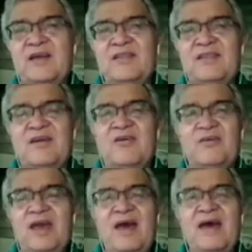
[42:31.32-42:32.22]
They go,
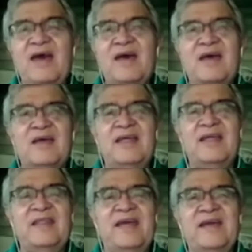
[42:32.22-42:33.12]
yeah.
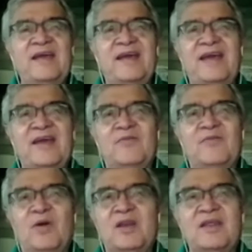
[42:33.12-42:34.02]
And one of the
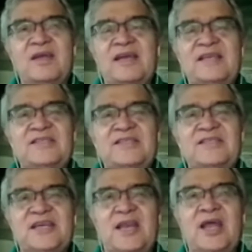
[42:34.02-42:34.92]
geese said,
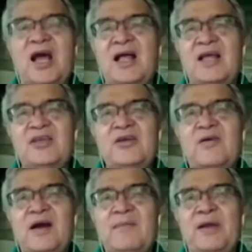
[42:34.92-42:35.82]
I bet you it's
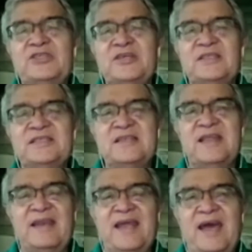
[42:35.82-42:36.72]
that nanabush.
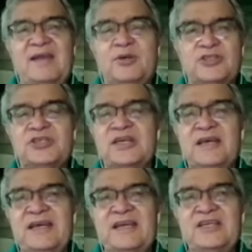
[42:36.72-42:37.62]

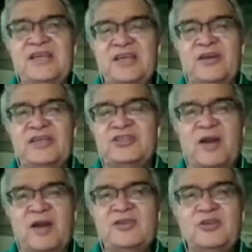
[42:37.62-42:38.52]
He's tried
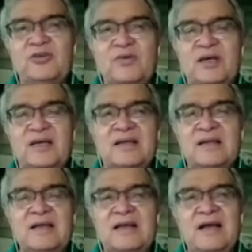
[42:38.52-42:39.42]
to
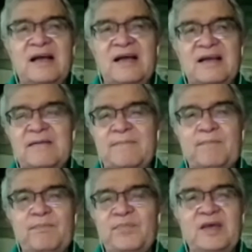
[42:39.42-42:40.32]

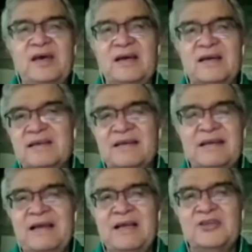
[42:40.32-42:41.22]
uh,
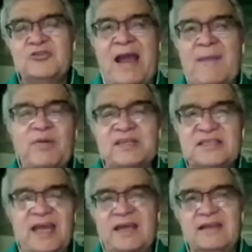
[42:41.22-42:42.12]
trap us and